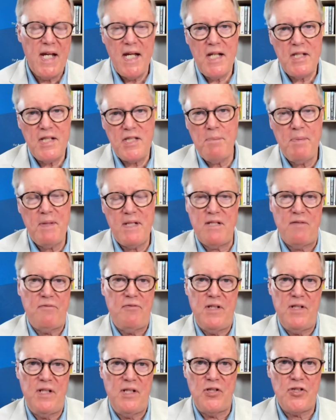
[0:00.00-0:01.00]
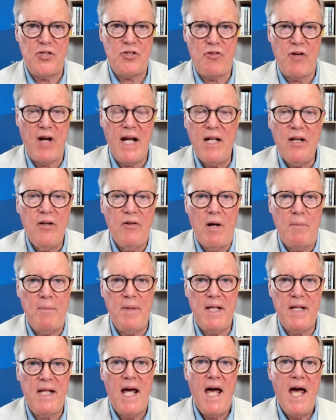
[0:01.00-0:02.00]
It's a bit different in Australia. I
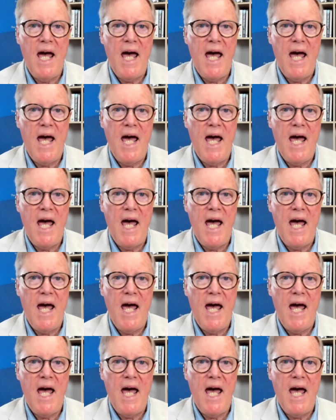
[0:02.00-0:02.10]
mean,